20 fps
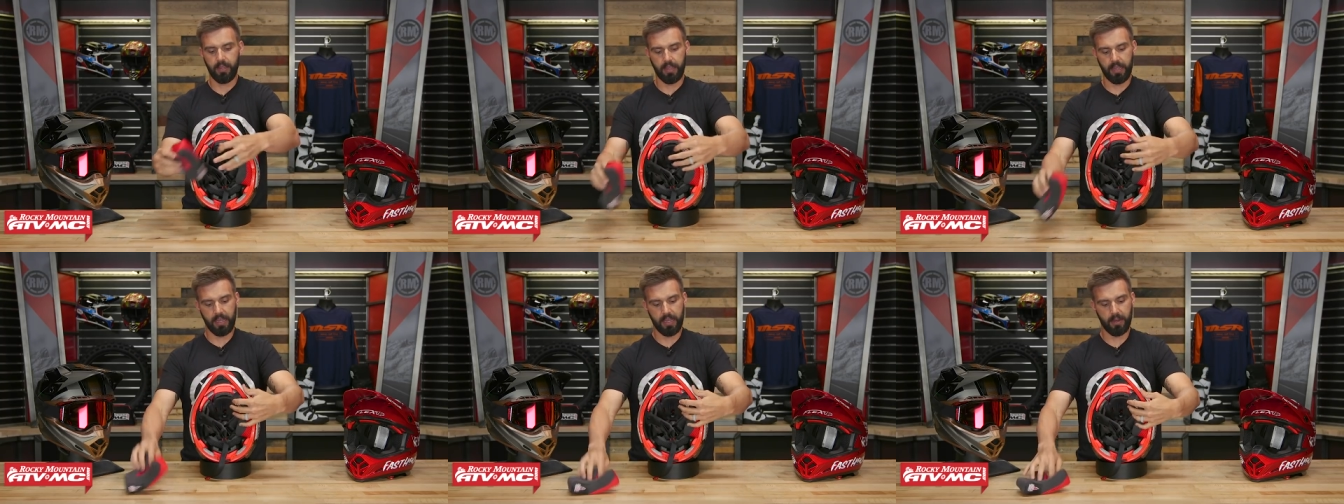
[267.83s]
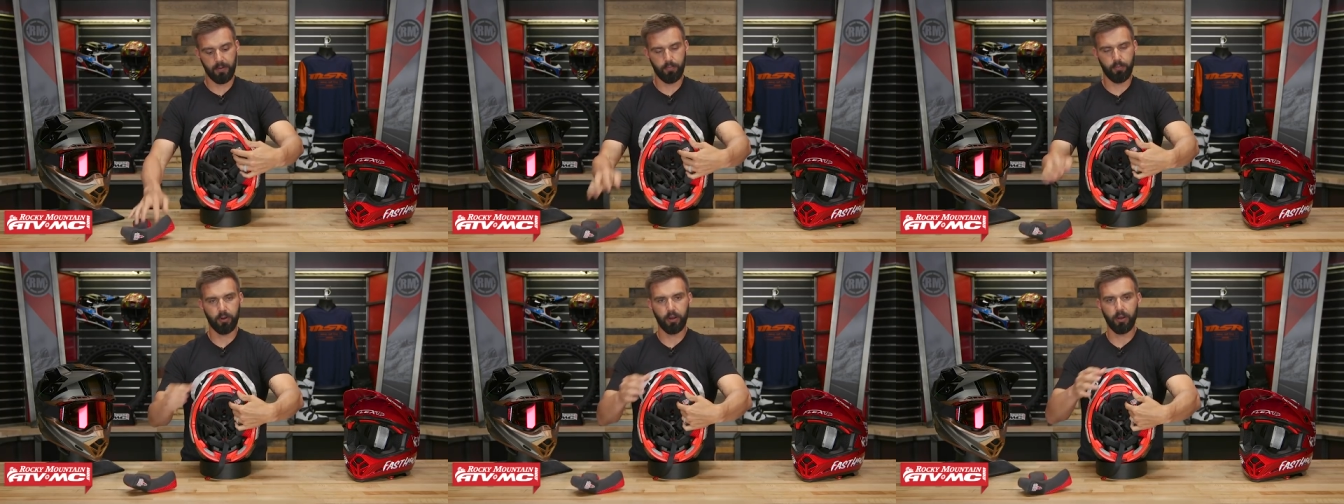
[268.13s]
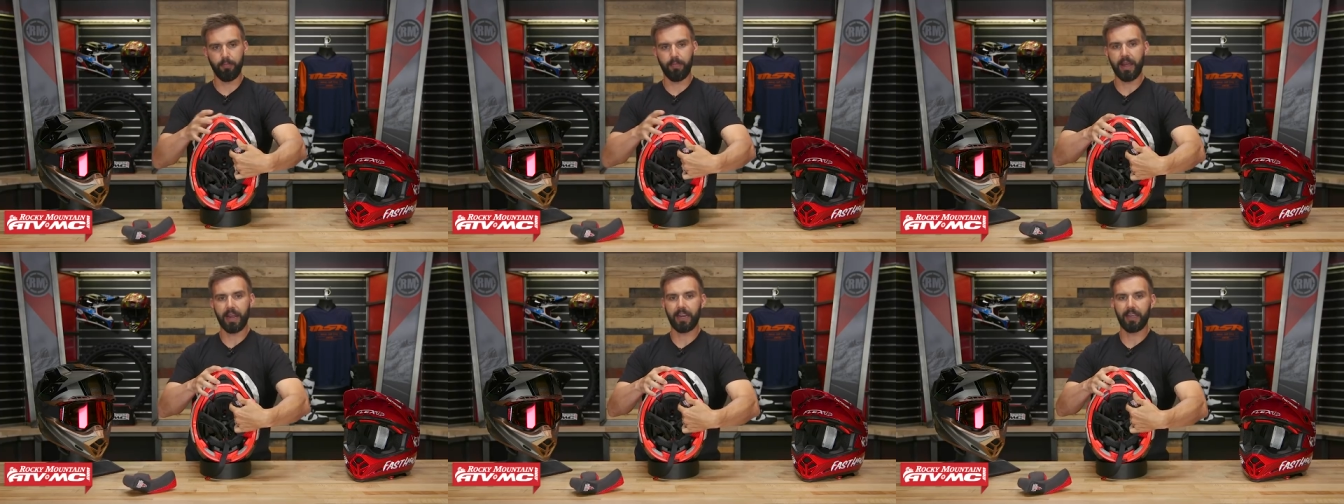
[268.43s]
and put
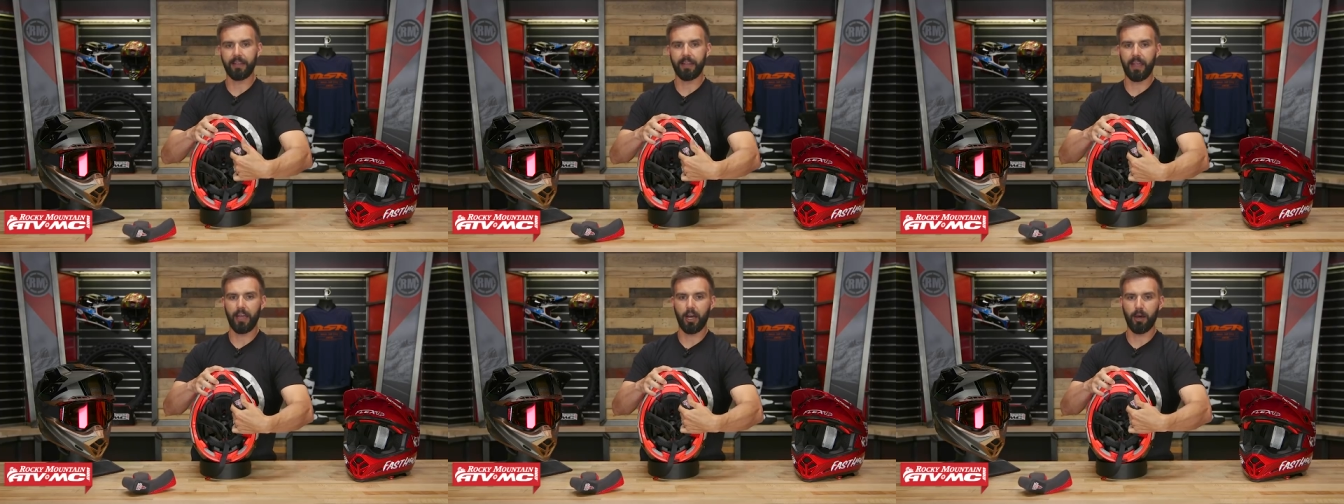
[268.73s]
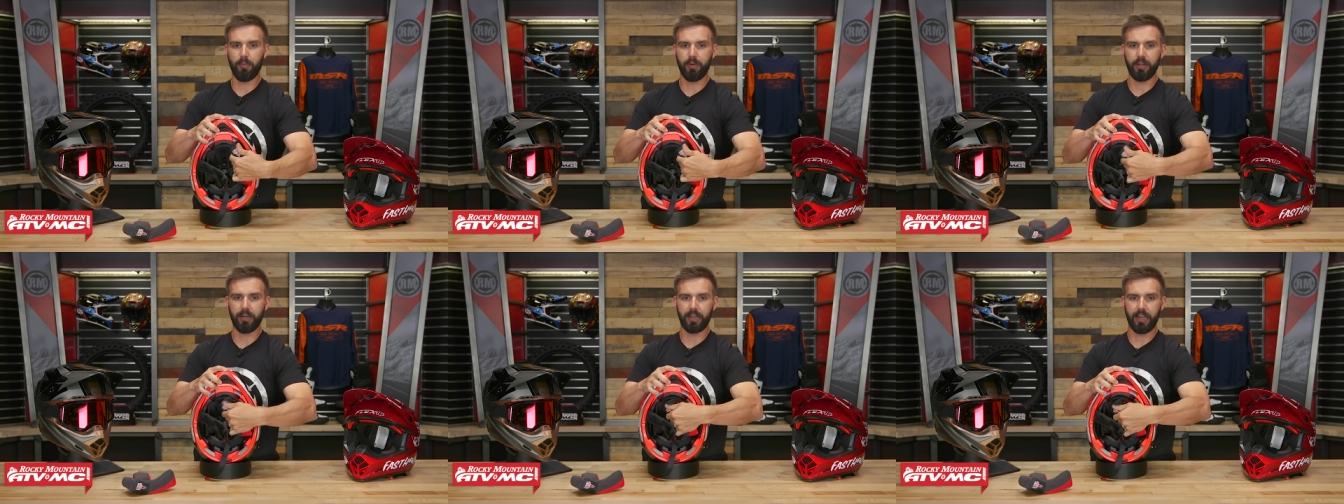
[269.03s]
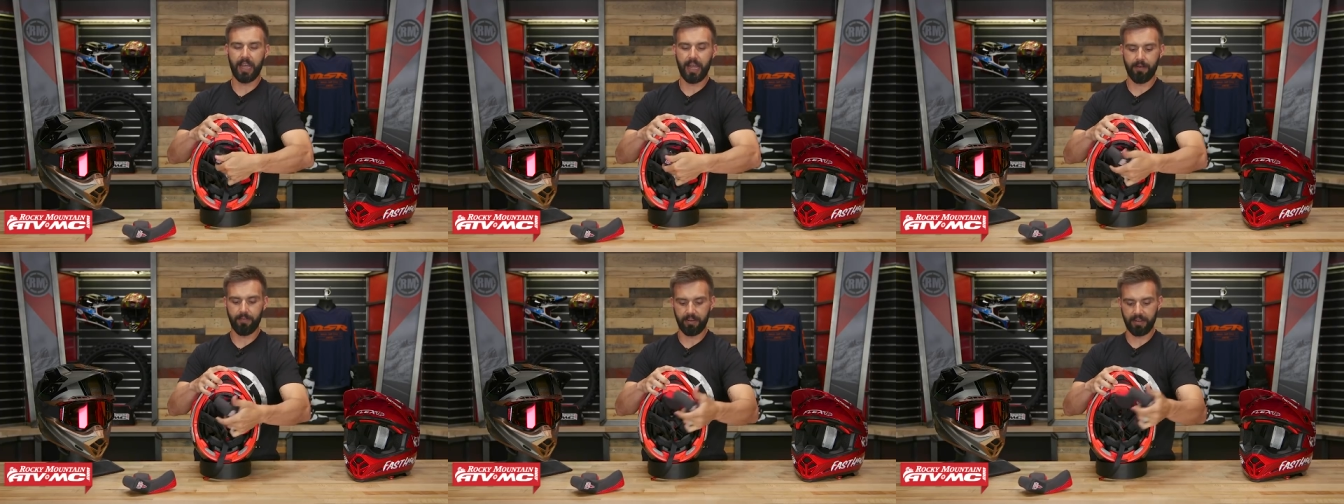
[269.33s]
them back in the helmet. You're
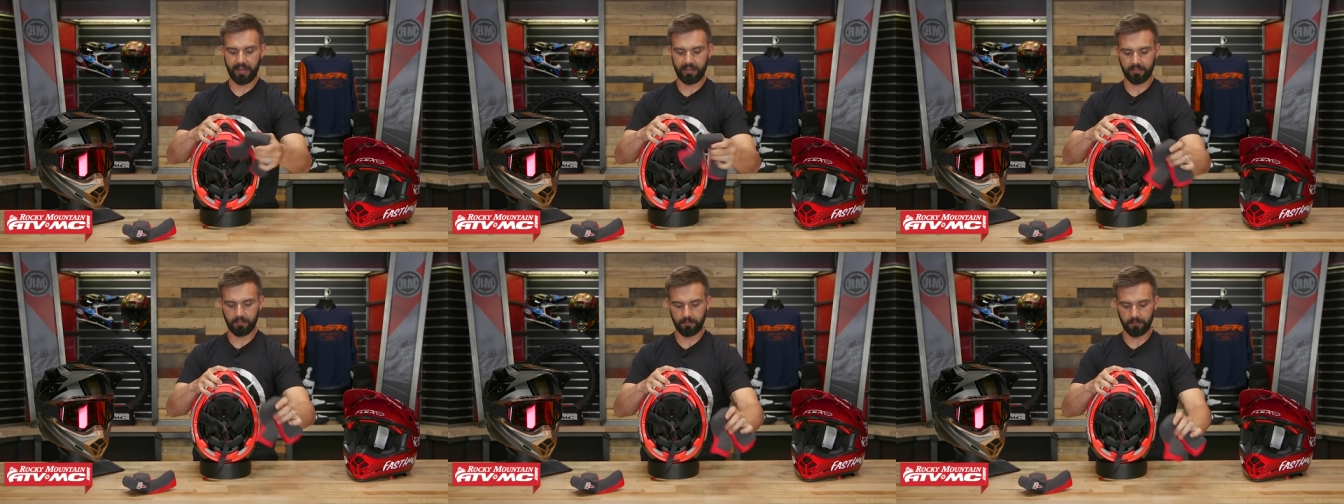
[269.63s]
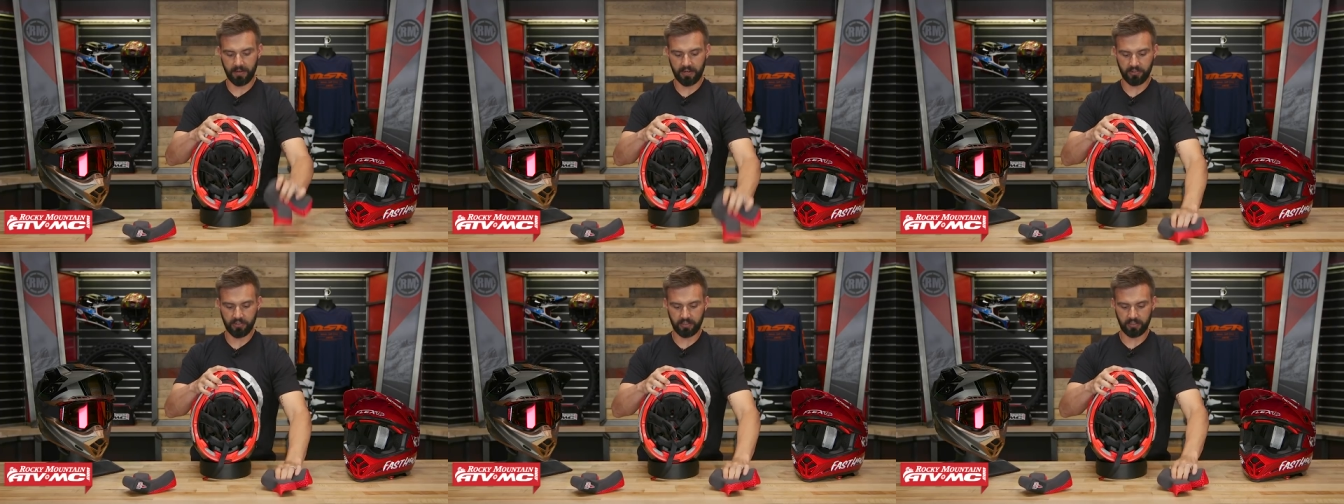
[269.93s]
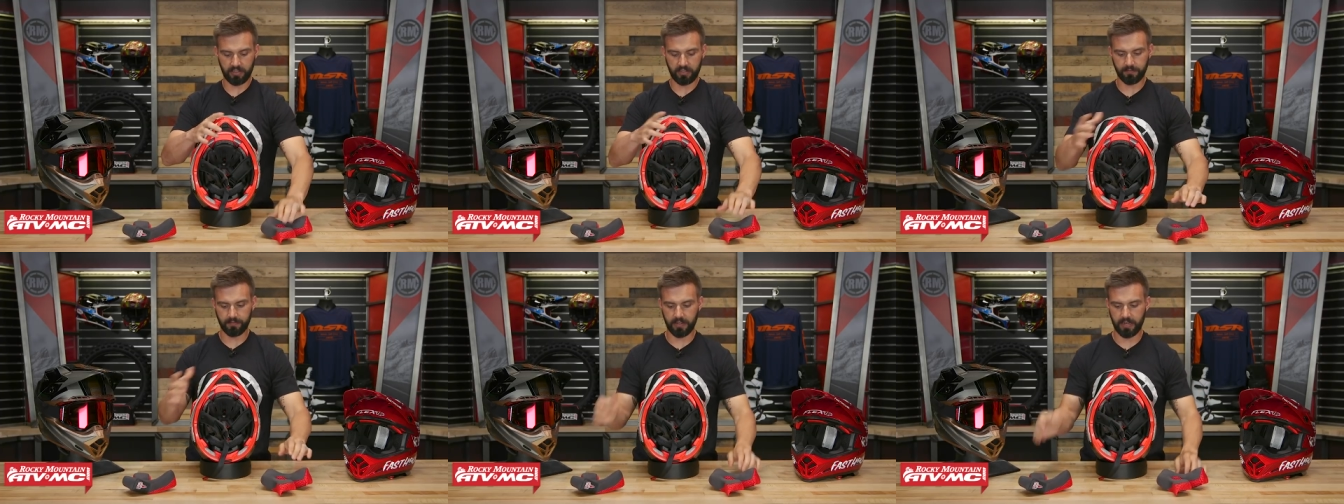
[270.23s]
gonna have it nice and fresh
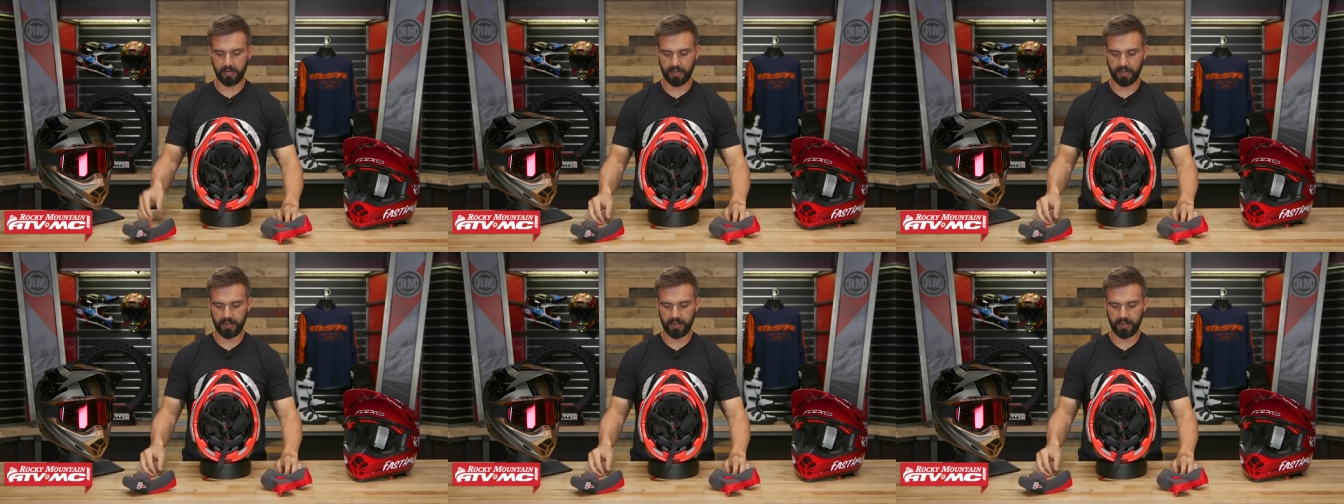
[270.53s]
and clean for